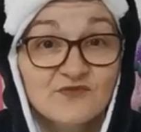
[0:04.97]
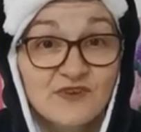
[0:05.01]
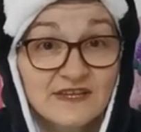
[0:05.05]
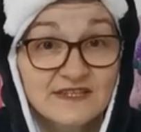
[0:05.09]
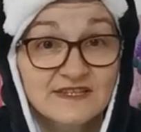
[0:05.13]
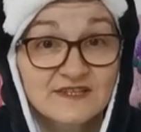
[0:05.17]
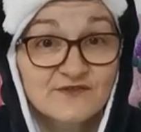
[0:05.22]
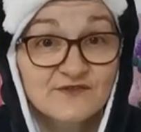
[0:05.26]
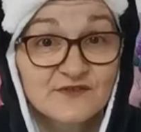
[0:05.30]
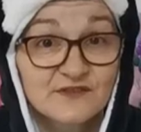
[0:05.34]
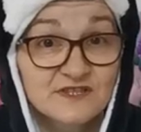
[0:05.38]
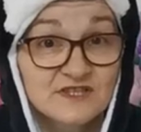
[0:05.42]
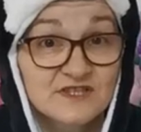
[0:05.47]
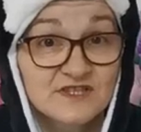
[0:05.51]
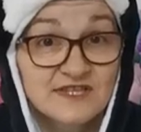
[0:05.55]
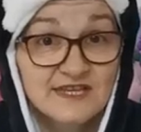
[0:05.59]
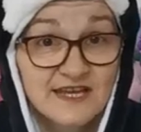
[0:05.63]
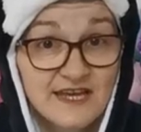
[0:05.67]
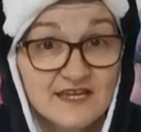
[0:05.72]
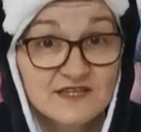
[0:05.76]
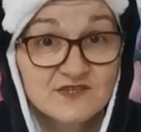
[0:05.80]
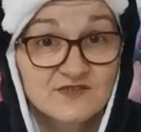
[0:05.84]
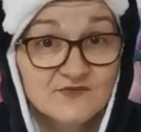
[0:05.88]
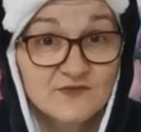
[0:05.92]
you ready for
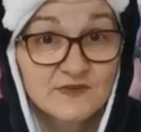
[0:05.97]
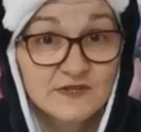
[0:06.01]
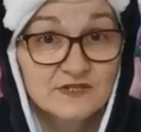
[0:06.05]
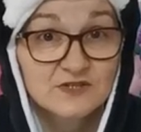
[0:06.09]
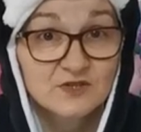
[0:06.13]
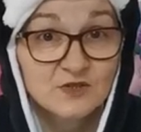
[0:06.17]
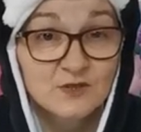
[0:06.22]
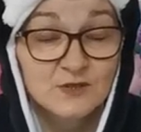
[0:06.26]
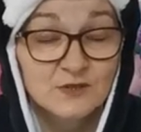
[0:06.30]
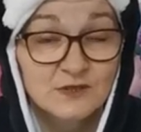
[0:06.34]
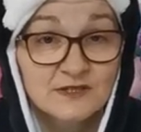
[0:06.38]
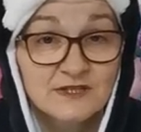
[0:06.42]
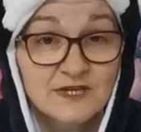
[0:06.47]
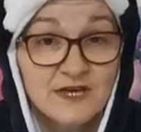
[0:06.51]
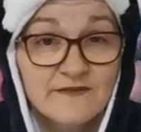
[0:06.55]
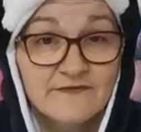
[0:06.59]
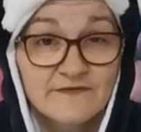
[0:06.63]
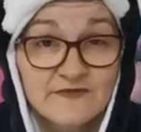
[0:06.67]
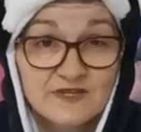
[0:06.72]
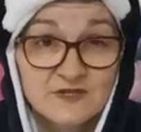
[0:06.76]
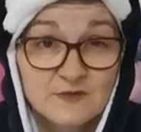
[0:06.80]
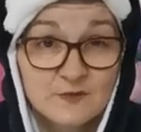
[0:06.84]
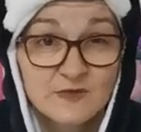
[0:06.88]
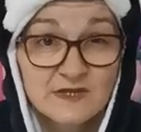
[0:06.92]
today's riddle?
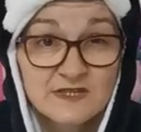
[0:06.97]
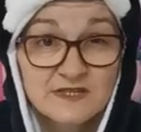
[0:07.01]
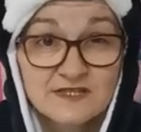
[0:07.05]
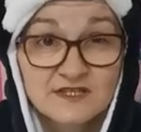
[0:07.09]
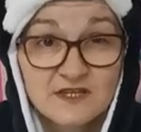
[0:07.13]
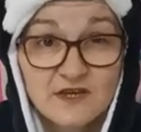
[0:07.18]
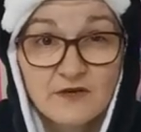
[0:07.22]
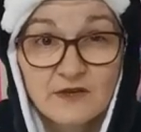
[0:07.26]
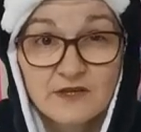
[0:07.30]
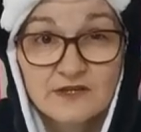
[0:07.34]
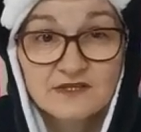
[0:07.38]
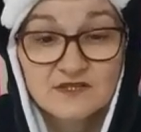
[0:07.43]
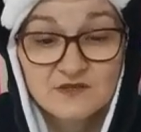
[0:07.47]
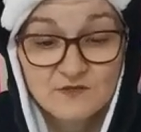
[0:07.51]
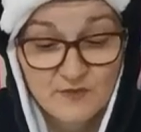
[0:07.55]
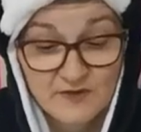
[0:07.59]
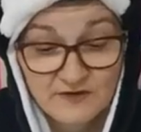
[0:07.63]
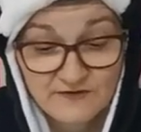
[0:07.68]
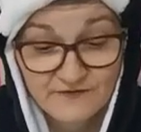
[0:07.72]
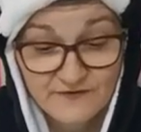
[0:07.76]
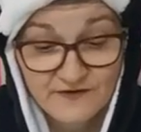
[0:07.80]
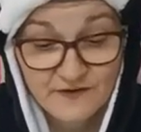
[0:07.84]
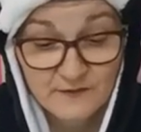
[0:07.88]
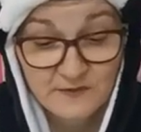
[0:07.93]
This one is going to
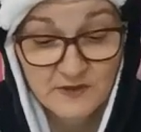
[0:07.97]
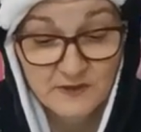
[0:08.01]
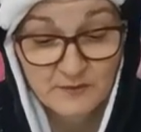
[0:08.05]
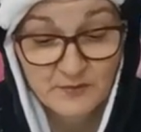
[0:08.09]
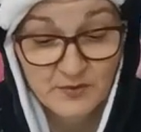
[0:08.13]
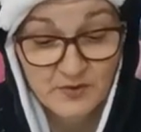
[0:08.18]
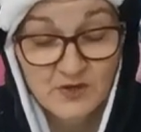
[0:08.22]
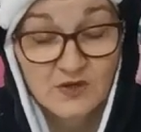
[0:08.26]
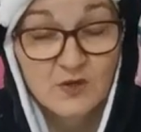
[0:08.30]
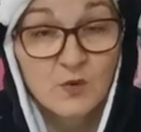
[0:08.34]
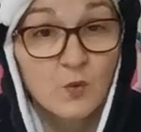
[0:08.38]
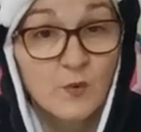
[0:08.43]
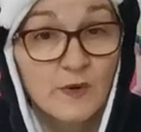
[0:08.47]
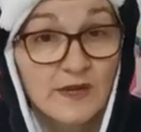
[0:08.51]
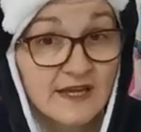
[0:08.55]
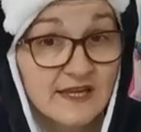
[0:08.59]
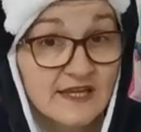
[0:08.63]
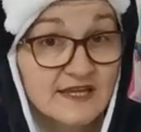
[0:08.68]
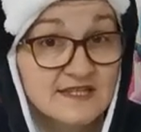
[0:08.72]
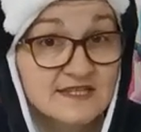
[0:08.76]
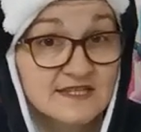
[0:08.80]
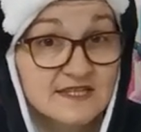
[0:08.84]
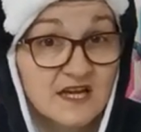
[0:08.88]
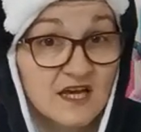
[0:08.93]
be from the book
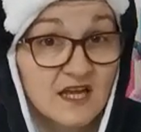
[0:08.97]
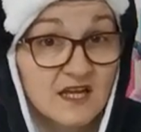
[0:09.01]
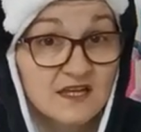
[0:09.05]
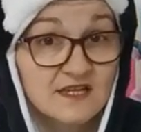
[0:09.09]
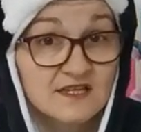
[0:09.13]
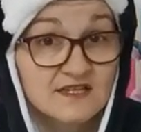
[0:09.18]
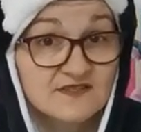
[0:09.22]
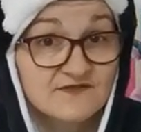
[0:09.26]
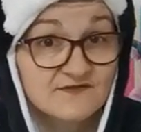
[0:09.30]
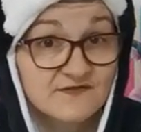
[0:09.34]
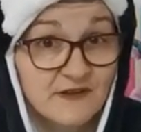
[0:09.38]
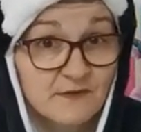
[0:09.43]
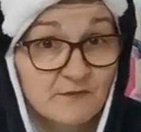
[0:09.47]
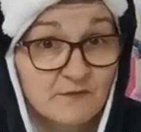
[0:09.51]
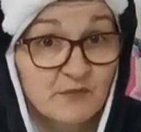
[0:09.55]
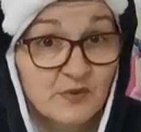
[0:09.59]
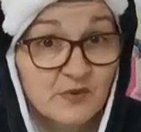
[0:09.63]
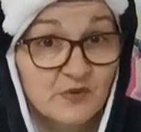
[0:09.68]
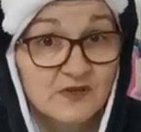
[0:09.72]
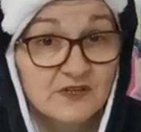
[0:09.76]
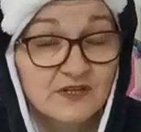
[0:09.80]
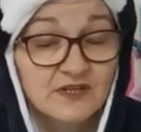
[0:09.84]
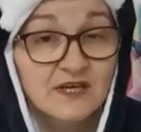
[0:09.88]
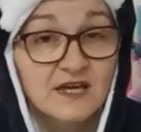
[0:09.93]
Winky's Colors Fun
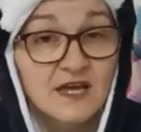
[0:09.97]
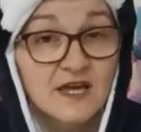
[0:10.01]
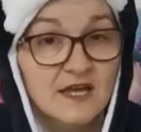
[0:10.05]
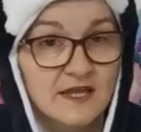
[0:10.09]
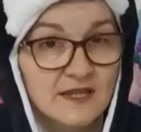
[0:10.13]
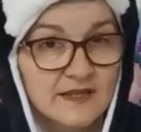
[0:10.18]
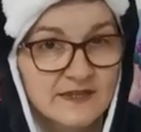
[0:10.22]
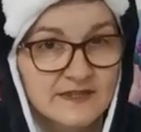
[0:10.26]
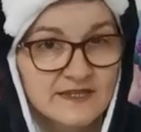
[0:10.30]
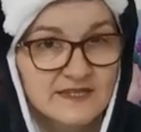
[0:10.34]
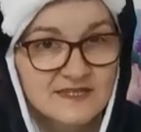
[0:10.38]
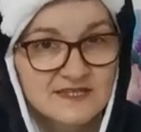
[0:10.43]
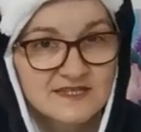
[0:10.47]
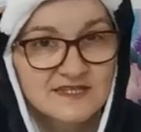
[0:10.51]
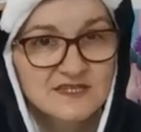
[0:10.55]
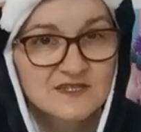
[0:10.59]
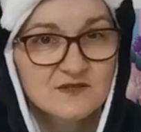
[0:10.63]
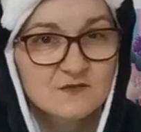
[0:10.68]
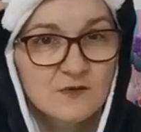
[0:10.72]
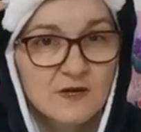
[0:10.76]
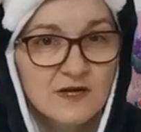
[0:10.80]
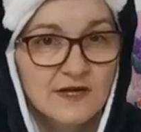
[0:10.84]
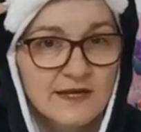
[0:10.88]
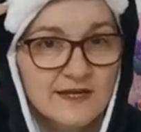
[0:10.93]
Book. This
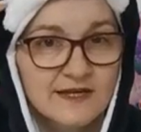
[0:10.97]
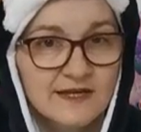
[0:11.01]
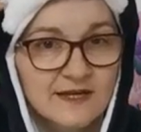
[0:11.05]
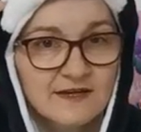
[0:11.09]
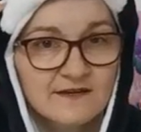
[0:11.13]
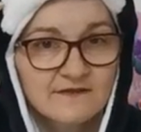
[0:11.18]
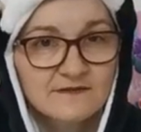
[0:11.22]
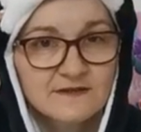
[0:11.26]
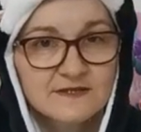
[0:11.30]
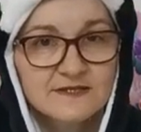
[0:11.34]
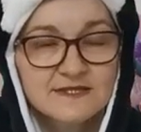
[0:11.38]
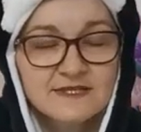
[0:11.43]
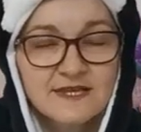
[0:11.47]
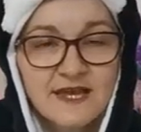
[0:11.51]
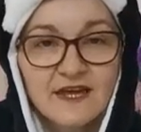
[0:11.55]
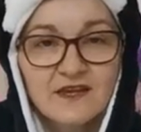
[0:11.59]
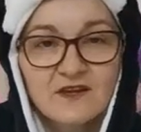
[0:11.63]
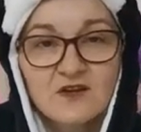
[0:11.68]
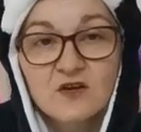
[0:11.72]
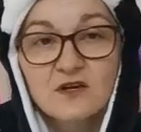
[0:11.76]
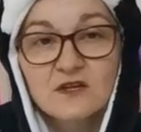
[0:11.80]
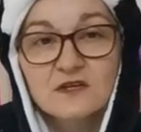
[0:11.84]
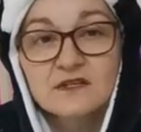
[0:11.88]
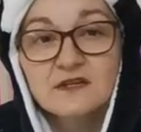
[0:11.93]
is why I have this
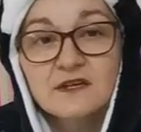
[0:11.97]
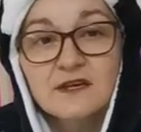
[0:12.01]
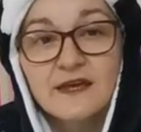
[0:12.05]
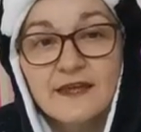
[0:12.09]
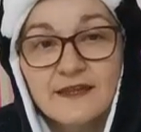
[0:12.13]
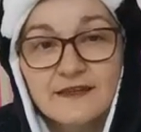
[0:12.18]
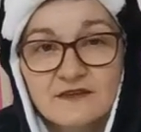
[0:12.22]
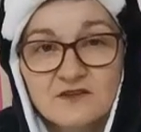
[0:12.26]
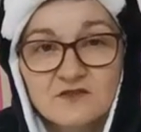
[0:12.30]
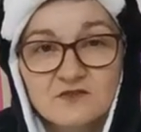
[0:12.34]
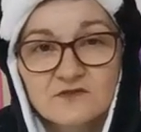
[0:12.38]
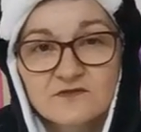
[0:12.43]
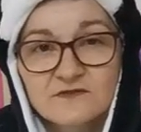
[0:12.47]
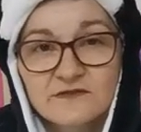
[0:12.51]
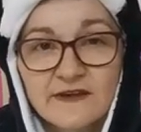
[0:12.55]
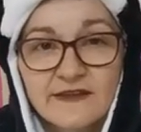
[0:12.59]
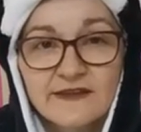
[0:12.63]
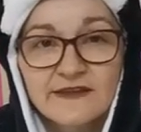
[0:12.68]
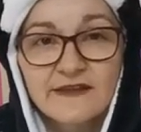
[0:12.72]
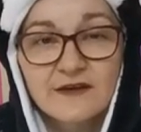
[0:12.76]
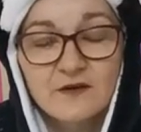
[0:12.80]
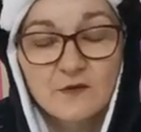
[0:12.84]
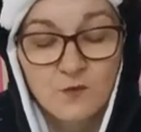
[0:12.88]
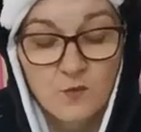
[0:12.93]
hat on, and you'll
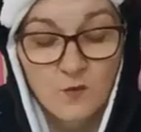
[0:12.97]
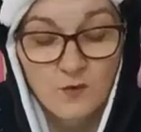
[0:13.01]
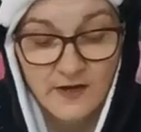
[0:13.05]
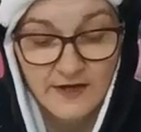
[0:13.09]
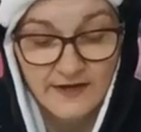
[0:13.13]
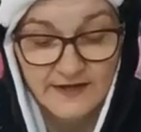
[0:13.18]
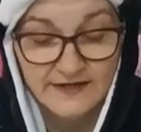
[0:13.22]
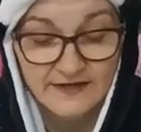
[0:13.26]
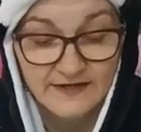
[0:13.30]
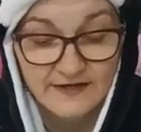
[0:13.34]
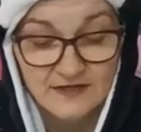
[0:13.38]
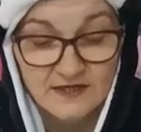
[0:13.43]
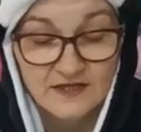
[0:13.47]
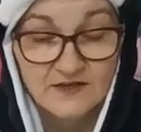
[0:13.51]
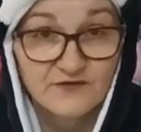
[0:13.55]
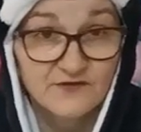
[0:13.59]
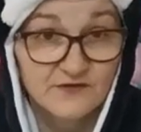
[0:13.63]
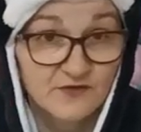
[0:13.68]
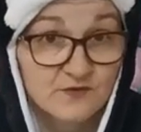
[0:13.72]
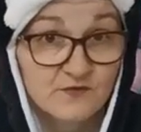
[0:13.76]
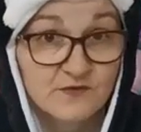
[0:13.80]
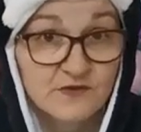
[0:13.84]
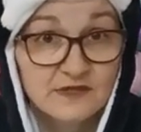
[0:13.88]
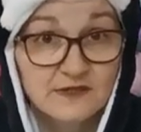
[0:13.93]
find out why
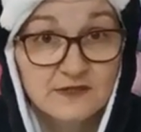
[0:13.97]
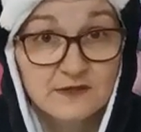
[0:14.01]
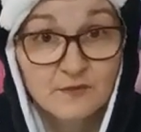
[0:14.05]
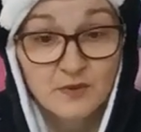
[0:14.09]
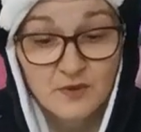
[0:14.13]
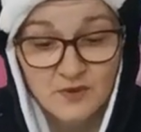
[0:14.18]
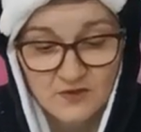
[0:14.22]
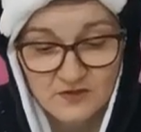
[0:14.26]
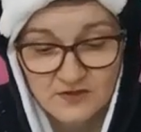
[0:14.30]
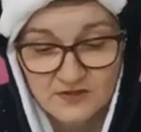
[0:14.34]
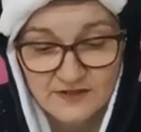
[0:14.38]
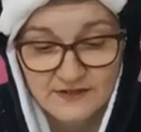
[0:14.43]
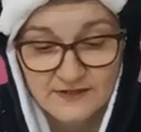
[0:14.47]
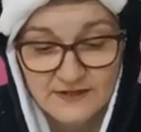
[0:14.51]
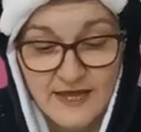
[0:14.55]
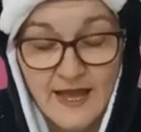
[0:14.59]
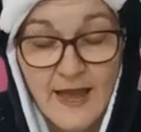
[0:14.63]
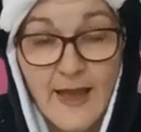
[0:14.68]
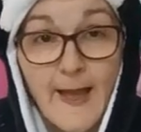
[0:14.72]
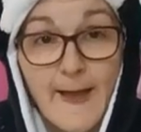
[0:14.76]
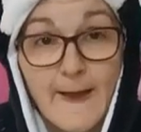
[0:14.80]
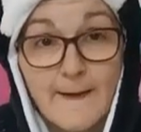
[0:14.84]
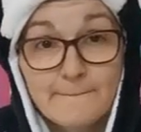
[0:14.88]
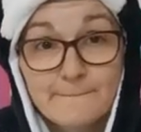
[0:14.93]
if you read the book.
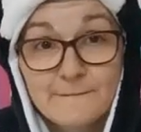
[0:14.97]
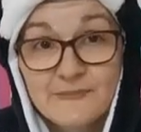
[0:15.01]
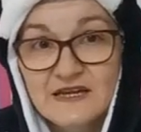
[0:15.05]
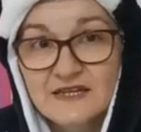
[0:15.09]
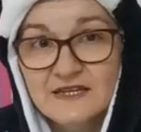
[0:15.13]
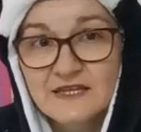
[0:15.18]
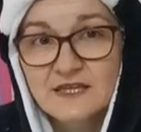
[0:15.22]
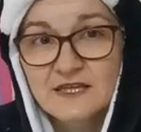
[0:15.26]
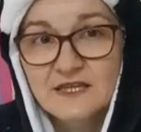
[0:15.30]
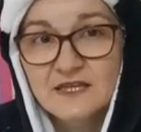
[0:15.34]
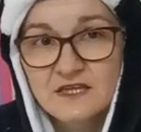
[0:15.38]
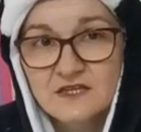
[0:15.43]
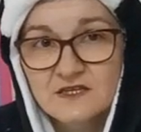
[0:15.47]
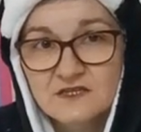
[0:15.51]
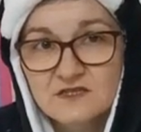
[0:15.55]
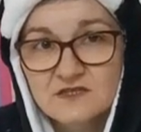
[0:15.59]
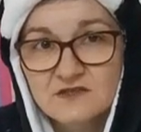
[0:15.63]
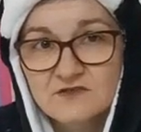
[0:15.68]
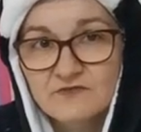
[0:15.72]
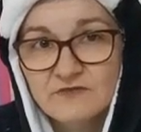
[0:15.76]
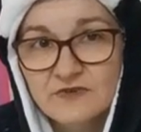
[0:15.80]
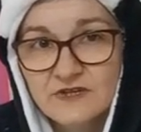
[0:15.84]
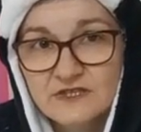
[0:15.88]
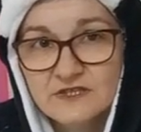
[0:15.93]
But
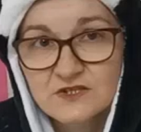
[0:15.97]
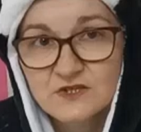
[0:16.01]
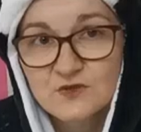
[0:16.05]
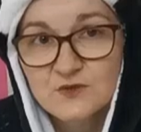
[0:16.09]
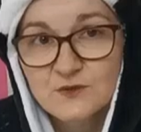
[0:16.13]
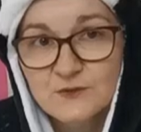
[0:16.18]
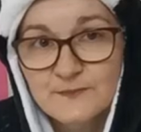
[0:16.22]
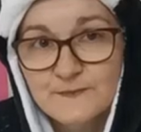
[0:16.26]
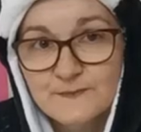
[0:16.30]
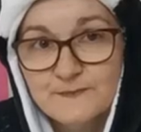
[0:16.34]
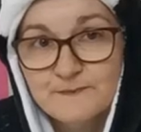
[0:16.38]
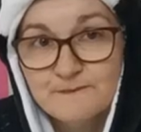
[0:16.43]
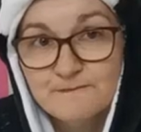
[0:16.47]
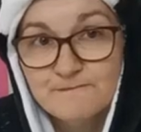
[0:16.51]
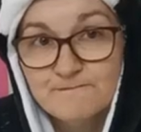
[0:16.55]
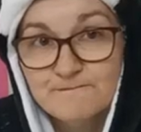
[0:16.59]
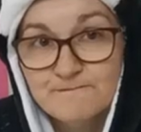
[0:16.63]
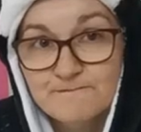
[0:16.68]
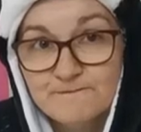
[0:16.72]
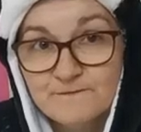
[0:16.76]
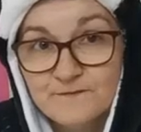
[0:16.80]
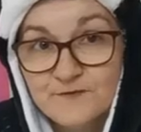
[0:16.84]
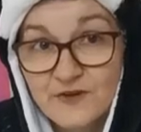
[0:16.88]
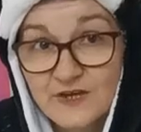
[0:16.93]
here's the riddle.
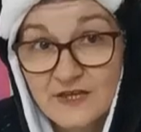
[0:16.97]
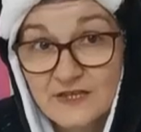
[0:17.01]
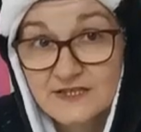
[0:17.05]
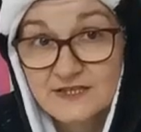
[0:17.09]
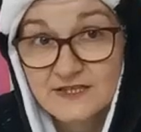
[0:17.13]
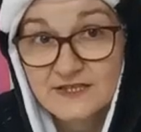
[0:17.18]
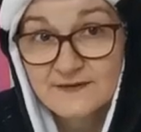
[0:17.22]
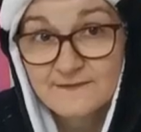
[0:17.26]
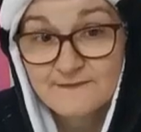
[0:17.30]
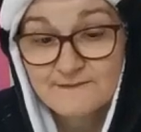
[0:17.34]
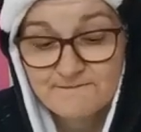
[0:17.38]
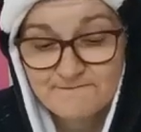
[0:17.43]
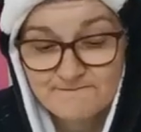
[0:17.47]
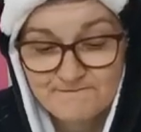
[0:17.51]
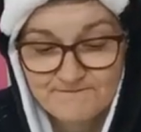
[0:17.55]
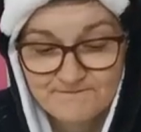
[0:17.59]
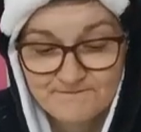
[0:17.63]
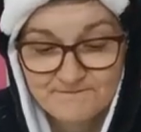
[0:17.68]
Ready?